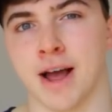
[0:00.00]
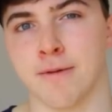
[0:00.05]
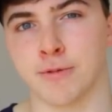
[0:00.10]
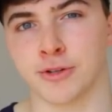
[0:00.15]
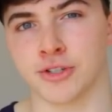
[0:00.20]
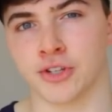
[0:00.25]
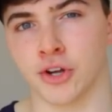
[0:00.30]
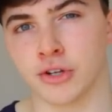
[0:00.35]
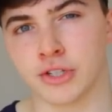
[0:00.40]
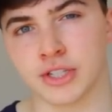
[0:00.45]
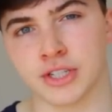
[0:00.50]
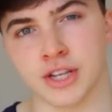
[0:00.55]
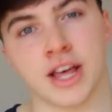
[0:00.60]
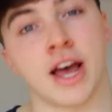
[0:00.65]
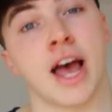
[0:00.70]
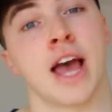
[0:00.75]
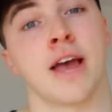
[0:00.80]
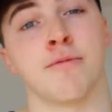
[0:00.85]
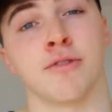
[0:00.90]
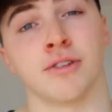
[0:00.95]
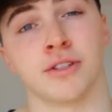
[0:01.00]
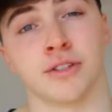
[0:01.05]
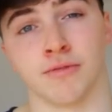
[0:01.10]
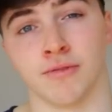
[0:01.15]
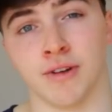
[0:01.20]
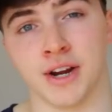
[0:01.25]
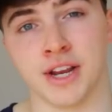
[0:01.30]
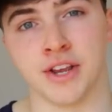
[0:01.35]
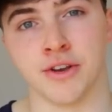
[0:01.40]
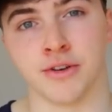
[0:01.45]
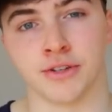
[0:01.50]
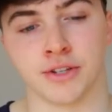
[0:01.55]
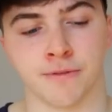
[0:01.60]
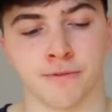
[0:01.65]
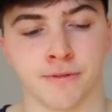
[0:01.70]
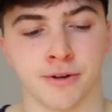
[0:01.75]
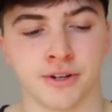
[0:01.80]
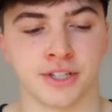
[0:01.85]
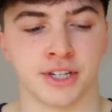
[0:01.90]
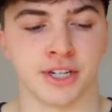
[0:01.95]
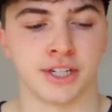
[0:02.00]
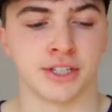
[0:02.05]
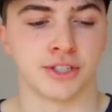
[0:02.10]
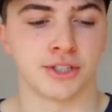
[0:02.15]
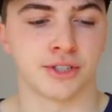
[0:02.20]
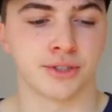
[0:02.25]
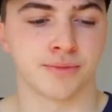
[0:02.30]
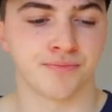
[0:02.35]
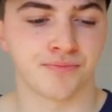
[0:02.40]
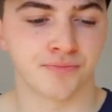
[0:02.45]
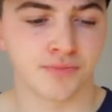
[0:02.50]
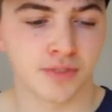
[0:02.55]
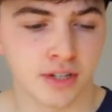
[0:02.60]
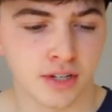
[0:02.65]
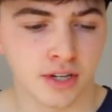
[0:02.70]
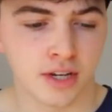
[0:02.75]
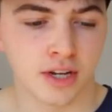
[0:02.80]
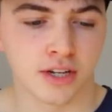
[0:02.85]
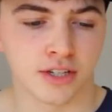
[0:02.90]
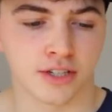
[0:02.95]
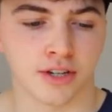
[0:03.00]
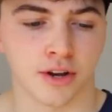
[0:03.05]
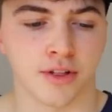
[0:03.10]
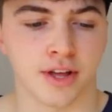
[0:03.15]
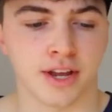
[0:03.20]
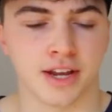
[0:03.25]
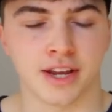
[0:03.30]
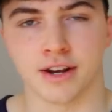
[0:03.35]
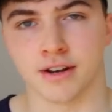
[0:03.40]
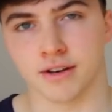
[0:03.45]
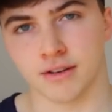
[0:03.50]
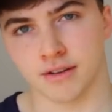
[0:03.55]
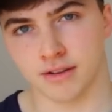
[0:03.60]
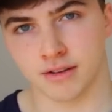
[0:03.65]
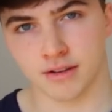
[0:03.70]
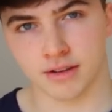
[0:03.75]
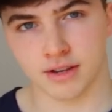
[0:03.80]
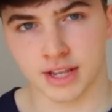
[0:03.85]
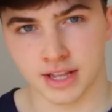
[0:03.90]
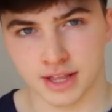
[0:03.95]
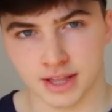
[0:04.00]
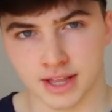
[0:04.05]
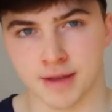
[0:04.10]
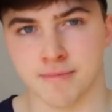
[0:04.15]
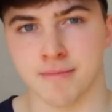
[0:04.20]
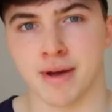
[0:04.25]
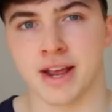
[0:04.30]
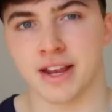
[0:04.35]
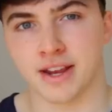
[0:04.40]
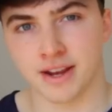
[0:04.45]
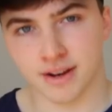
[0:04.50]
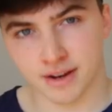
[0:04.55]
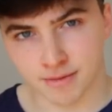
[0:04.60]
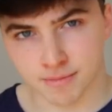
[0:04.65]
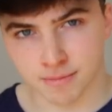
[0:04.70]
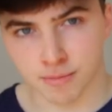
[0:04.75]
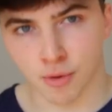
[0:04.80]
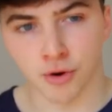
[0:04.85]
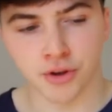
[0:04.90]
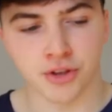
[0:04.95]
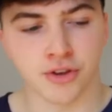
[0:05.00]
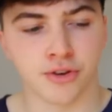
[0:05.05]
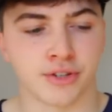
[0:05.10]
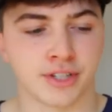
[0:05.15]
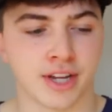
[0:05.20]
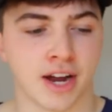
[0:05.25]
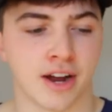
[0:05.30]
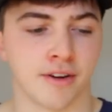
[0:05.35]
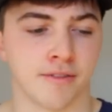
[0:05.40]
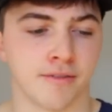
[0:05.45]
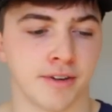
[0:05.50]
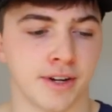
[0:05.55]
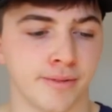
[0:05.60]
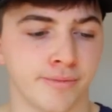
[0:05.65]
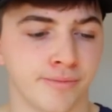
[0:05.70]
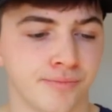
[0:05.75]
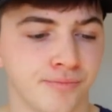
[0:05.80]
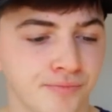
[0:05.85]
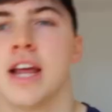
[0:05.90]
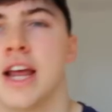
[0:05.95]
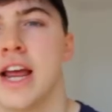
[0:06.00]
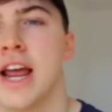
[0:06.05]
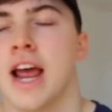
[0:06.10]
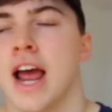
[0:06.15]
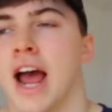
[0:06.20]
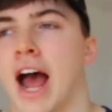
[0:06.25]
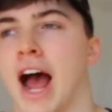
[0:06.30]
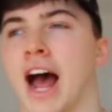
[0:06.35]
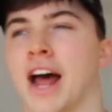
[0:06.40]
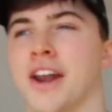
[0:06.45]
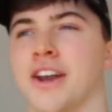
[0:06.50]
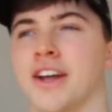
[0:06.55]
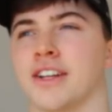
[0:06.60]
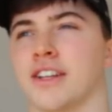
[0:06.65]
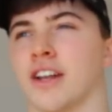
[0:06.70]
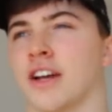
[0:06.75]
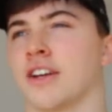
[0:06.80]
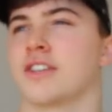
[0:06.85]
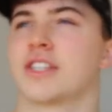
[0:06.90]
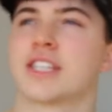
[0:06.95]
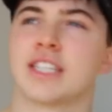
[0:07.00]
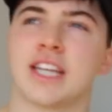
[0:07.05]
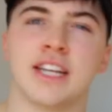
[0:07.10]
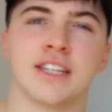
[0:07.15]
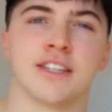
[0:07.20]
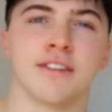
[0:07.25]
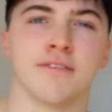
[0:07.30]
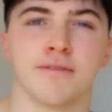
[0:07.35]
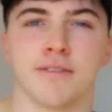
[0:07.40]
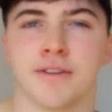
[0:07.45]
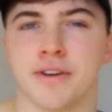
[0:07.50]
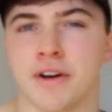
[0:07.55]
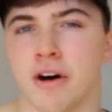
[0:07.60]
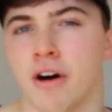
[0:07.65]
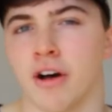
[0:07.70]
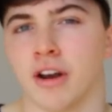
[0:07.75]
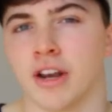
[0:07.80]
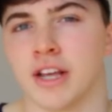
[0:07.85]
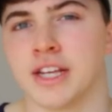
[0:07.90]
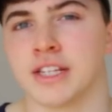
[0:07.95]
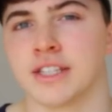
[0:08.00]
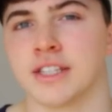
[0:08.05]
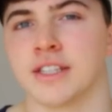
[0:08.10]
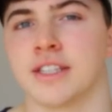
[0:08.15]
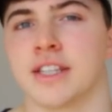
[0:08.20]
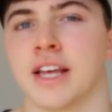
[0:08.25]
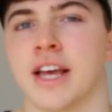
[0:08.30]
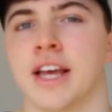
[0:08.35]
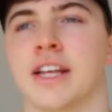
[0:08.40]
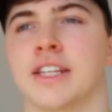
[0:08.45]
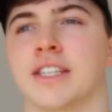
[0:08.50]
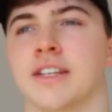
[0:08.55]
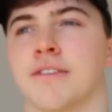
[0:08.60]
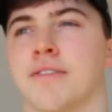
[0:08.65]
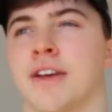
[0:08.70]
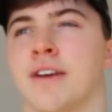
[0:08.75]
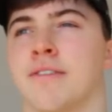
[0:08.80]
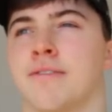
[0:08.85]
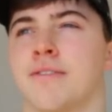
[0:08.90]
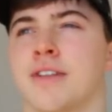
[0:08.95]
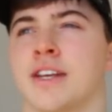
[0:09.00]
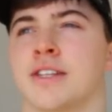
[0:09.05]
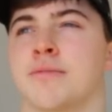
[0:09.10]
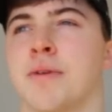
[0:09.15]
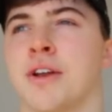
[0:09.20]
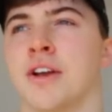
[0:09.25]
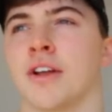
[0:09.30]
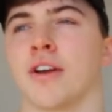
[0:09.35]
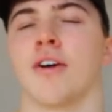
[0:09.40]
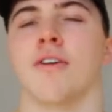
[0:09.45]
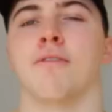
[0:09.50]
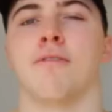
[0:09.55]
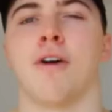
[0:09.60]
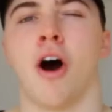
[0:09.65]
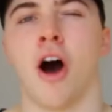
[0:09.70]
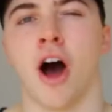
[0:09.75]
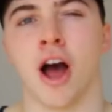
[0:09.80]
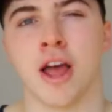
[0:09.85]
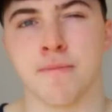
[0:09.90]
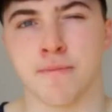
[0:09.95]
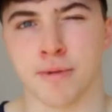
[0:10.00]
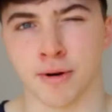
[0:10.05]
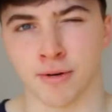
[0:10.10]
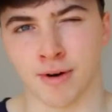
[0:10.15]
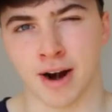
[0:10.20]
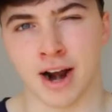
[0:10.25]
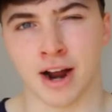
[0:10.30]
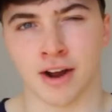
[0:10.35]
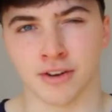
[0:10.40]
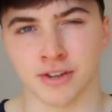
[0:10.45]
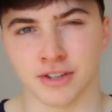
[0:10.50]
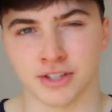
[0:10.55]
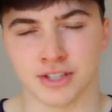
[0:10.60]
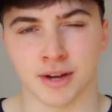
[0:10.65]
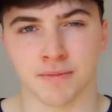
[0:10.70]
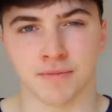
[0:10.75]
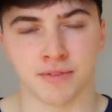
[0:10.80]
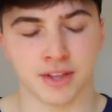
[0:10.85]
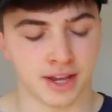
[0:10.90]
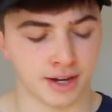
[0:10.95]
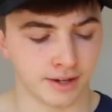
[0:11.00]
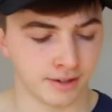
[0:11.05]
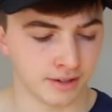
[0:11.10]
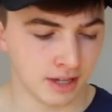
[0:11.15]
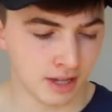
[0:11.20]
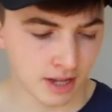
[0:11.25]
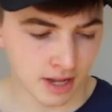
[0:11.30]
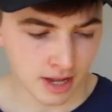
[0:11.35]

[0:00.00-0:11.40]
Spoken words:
episodes, so they're able to reuse the footage, so they make more use out of it. And at like season finales and things, if there's been a lot of hype around something,